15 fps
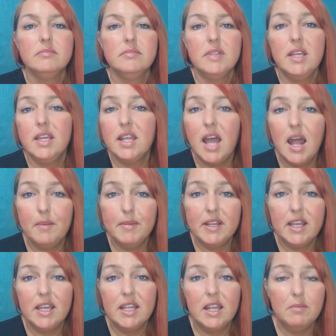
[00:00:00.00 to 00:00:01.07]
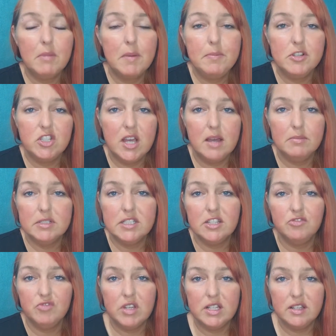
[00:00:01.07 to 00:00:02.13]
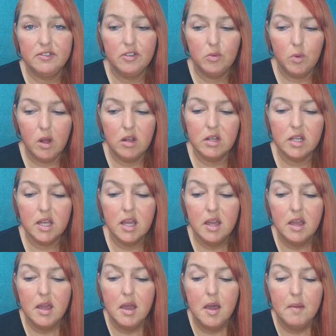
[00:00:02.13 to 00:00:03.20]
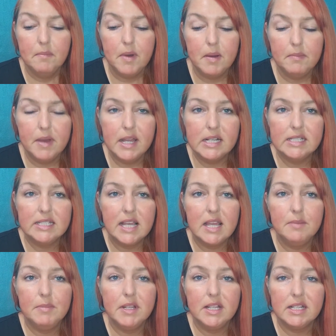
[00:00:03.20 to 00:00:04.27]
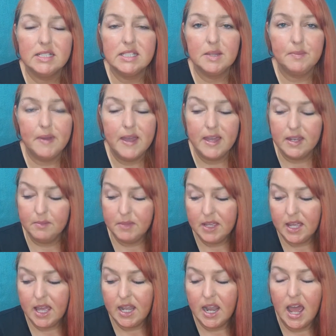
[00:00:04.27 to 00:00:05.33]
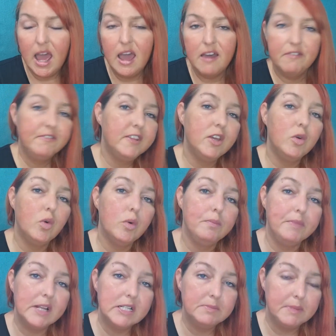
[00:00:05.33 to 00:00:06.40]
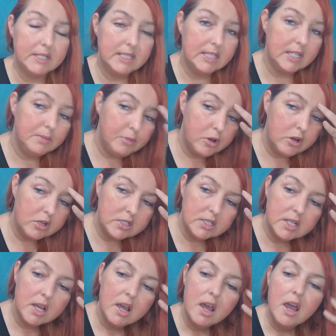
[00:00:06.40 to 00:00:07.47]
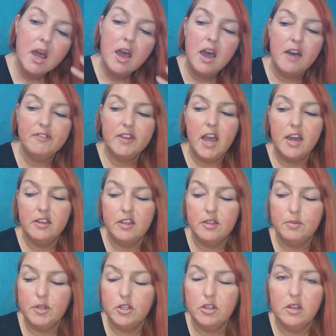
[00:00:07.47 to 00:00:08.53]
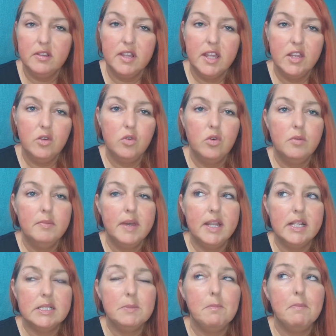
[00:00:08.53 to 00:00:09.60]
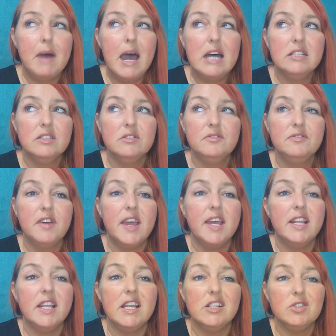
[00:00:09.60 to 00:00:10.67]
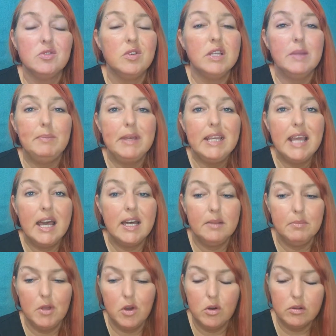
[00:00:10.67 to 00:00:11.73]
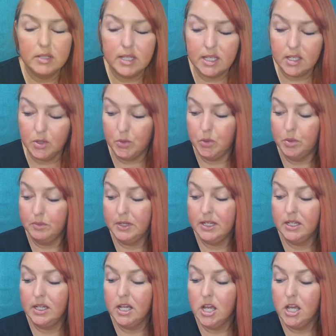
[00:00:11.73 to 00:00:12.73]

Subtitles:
Here I am again in my pyjamas getting ready for work. But my excitement gets the better of me and I have to open this mystery box. I've got another one down there to open and it's massive and it's going to be killing me all day to open it.